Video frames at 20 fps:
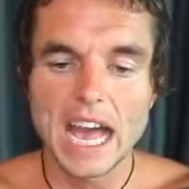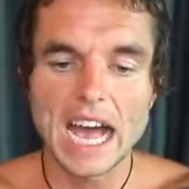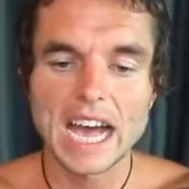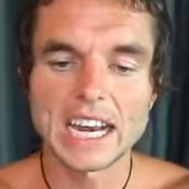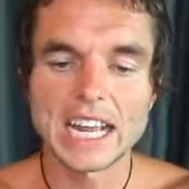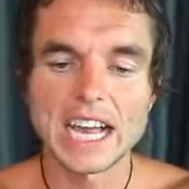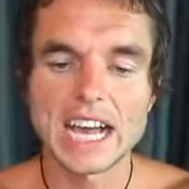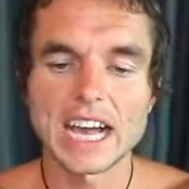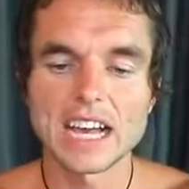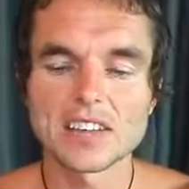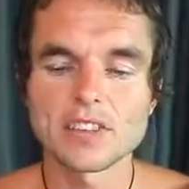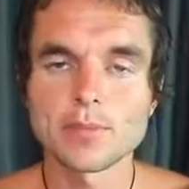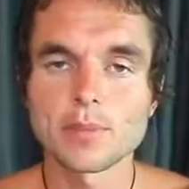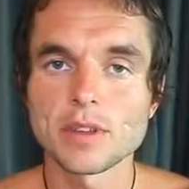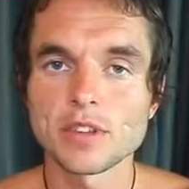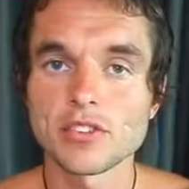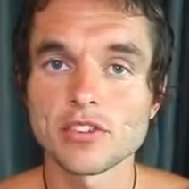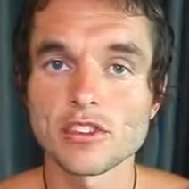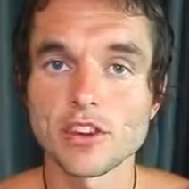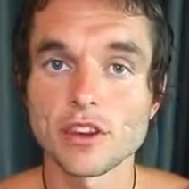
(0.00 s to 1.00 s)
And it has
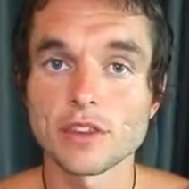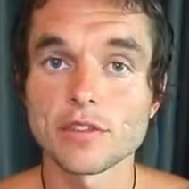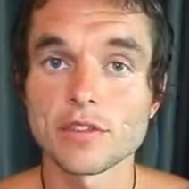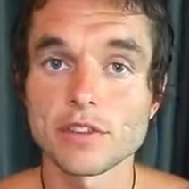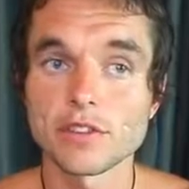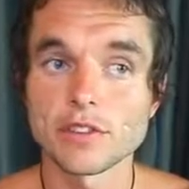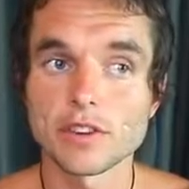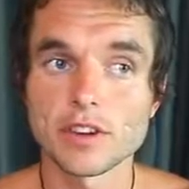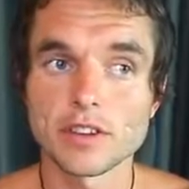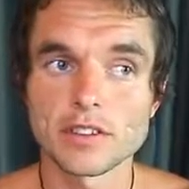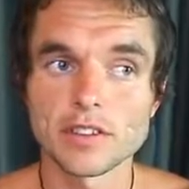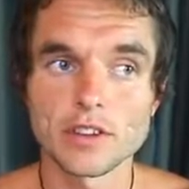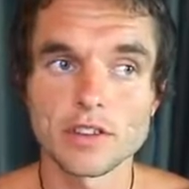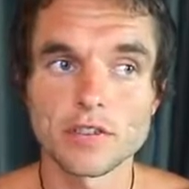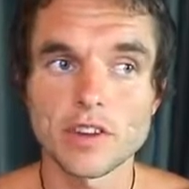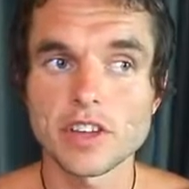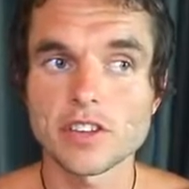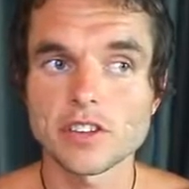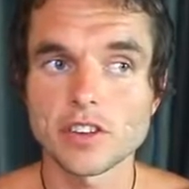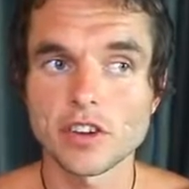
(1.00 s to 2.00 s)
been shown through
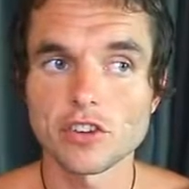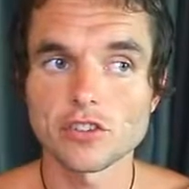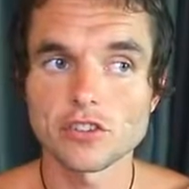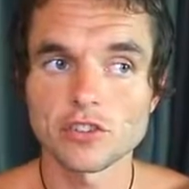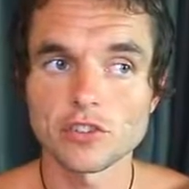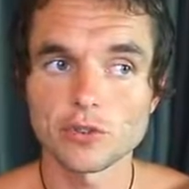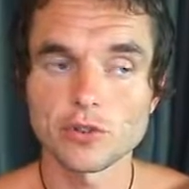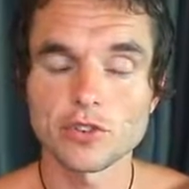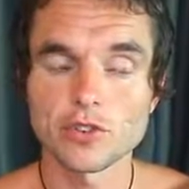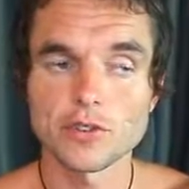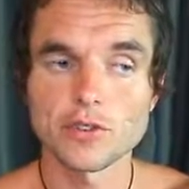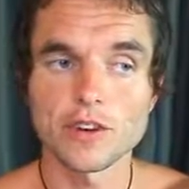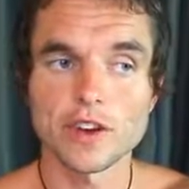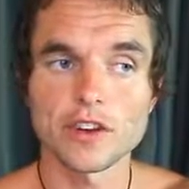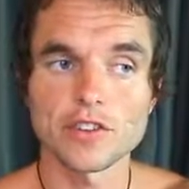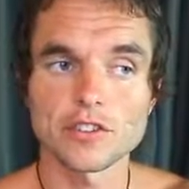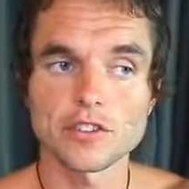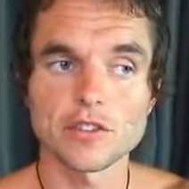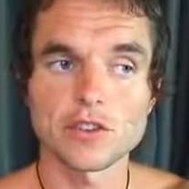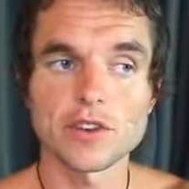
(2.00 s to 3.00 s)
scientific research, shorter
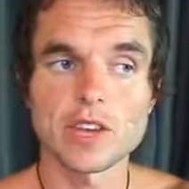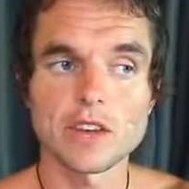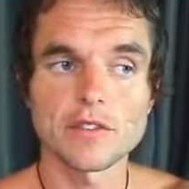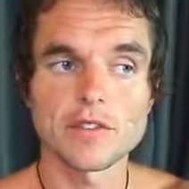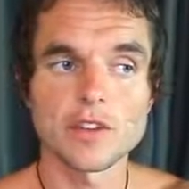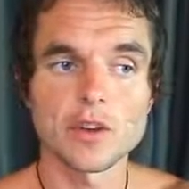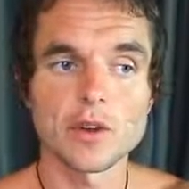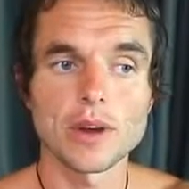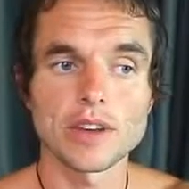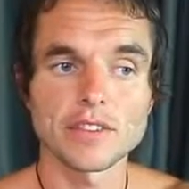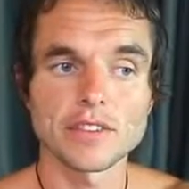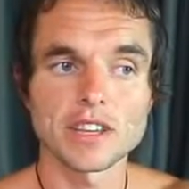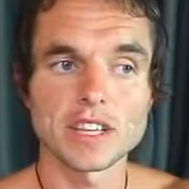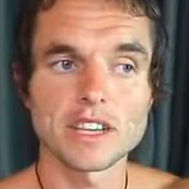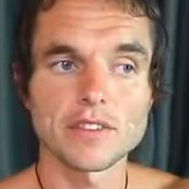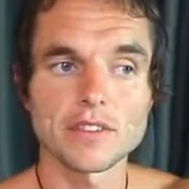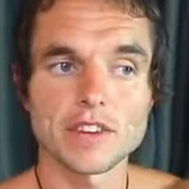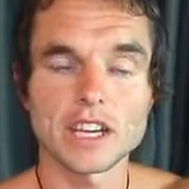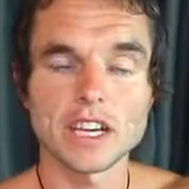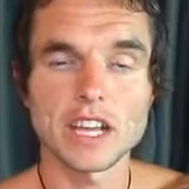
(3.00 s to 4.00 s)
fasts do give you a
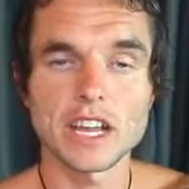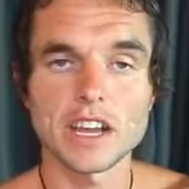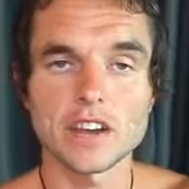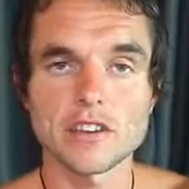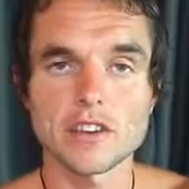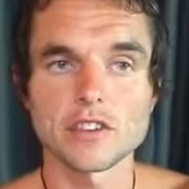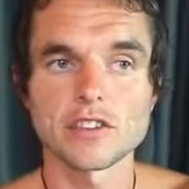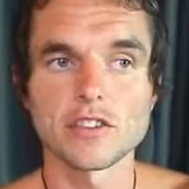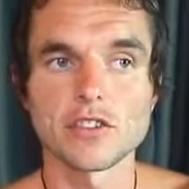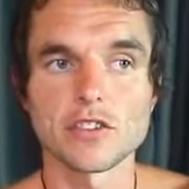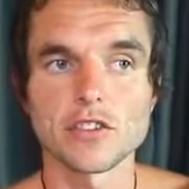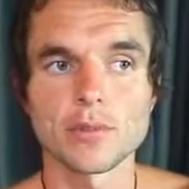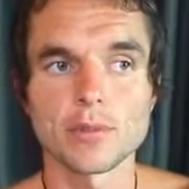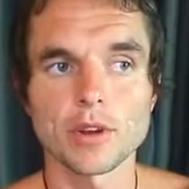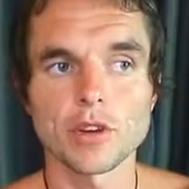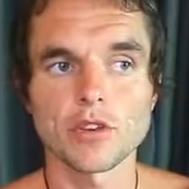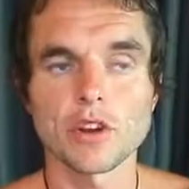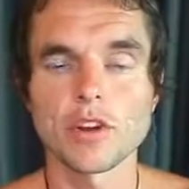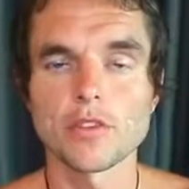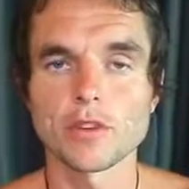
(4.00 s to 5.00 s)
significant increase in
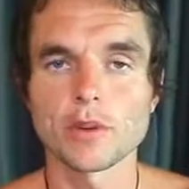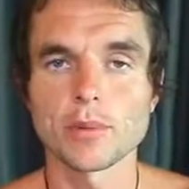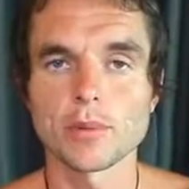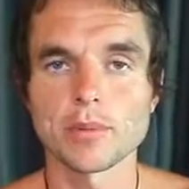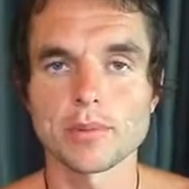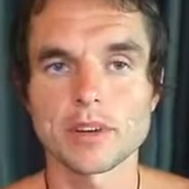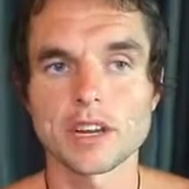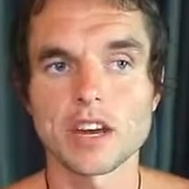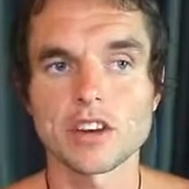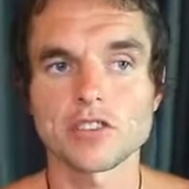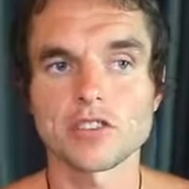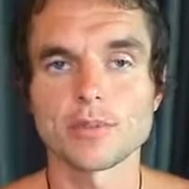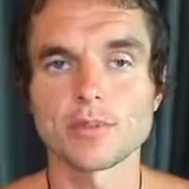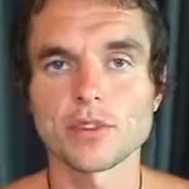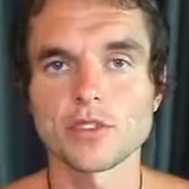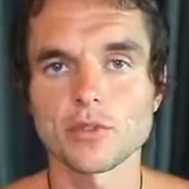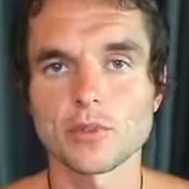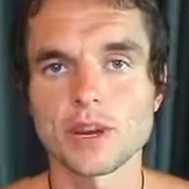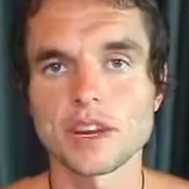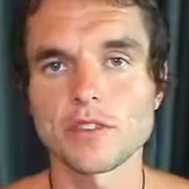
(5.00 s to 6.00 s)
human growth hormone production,
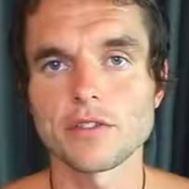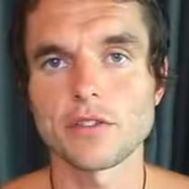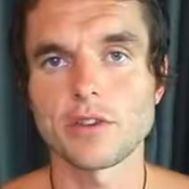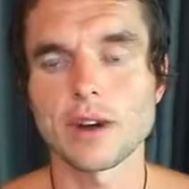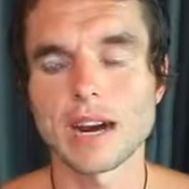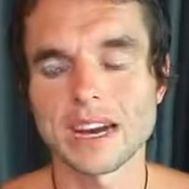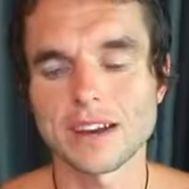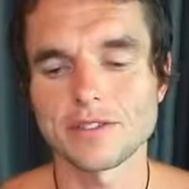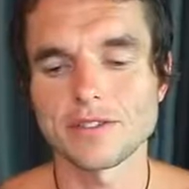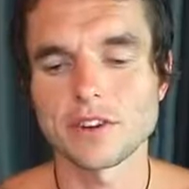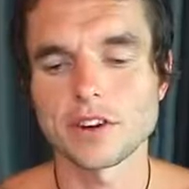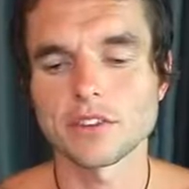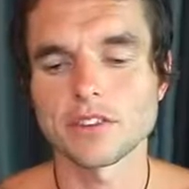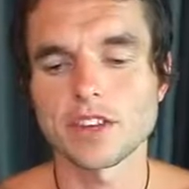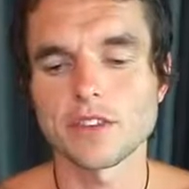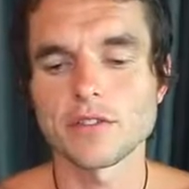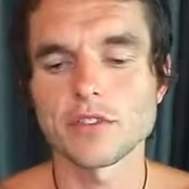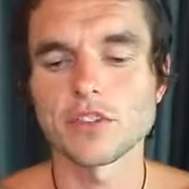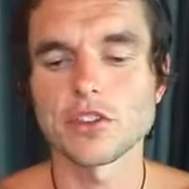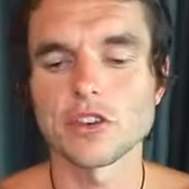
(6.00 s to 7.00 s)
but 24-hour
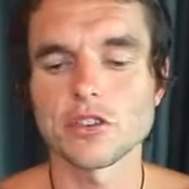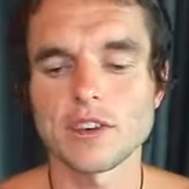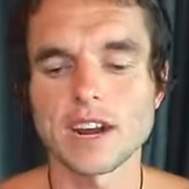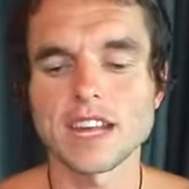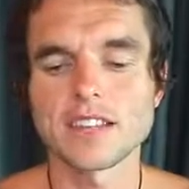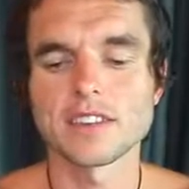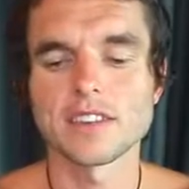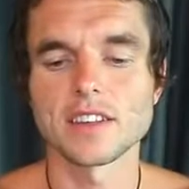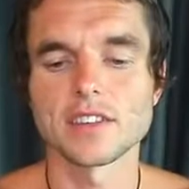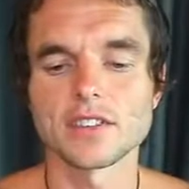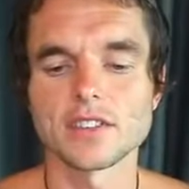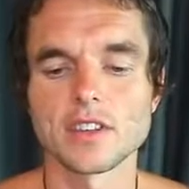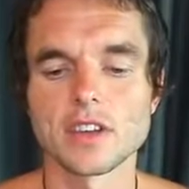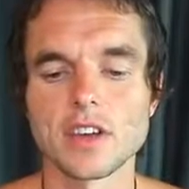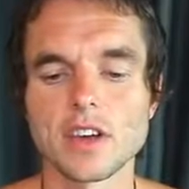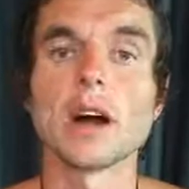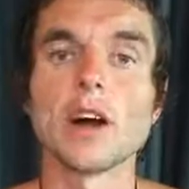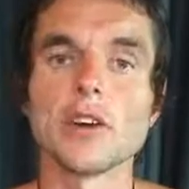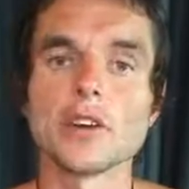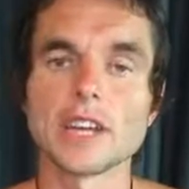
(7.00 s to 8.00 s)
fasts give you the greatest
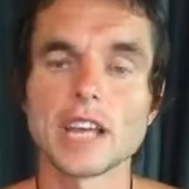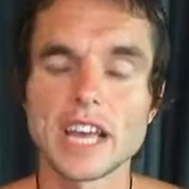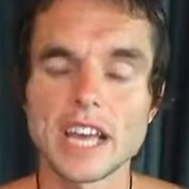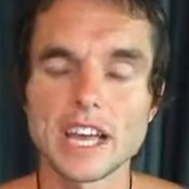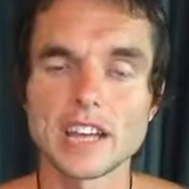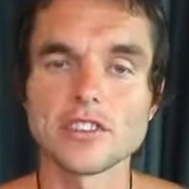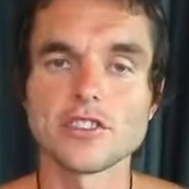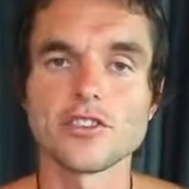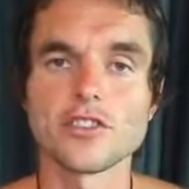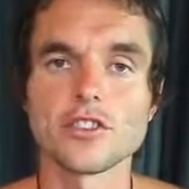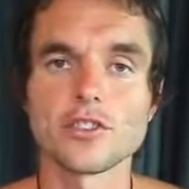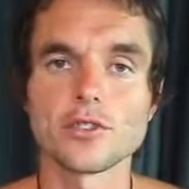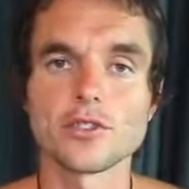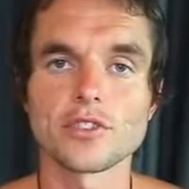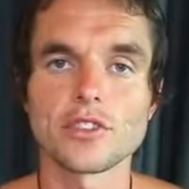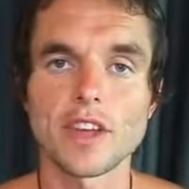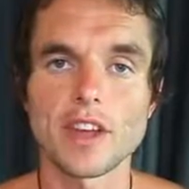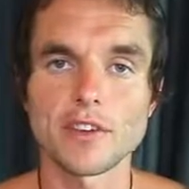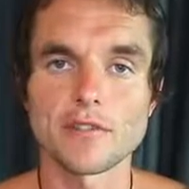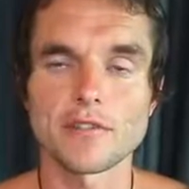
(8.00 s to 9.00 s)

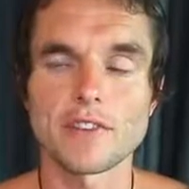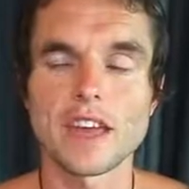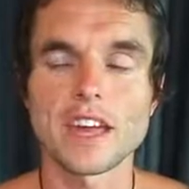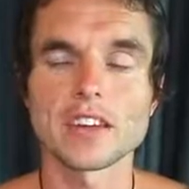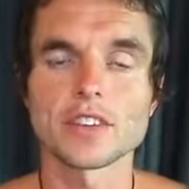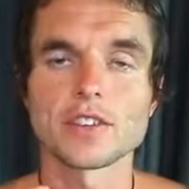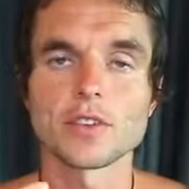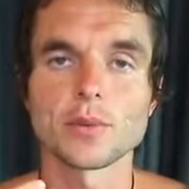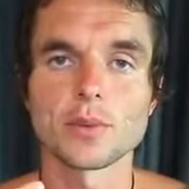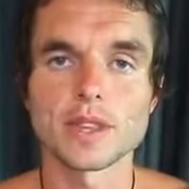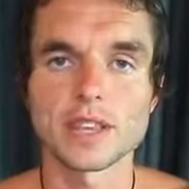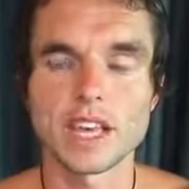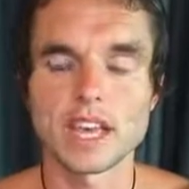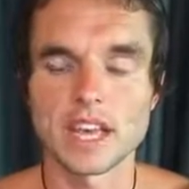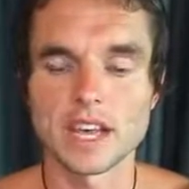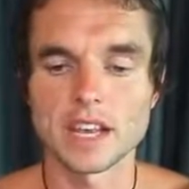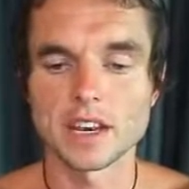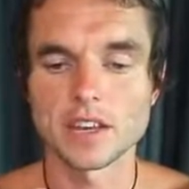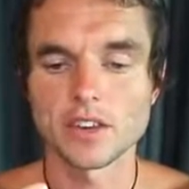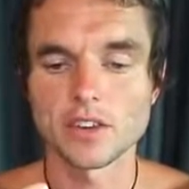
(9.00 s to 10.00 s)
hormone-induced effects
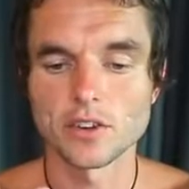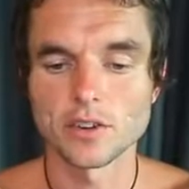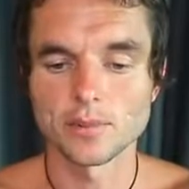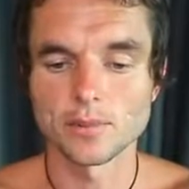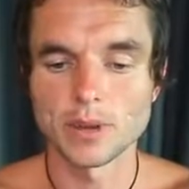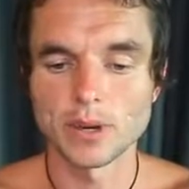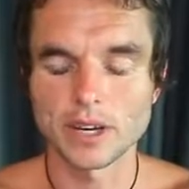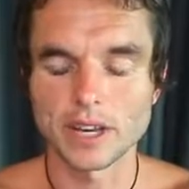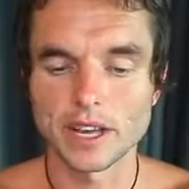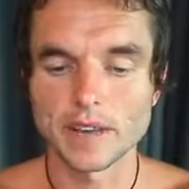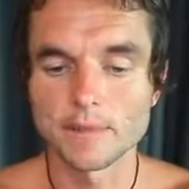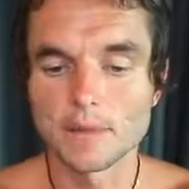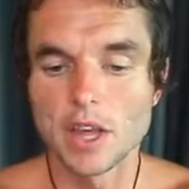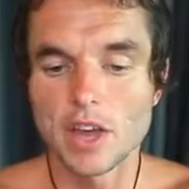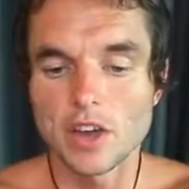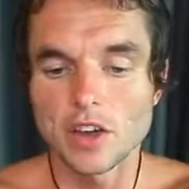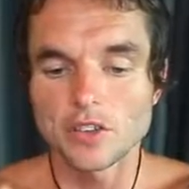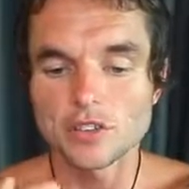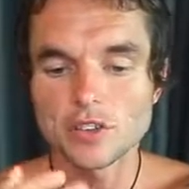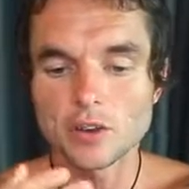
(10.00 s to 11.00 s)
within your body.
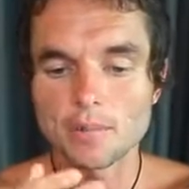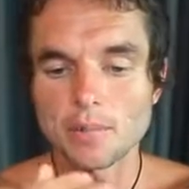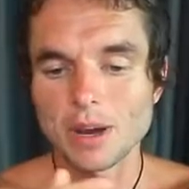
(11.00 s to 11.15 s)
So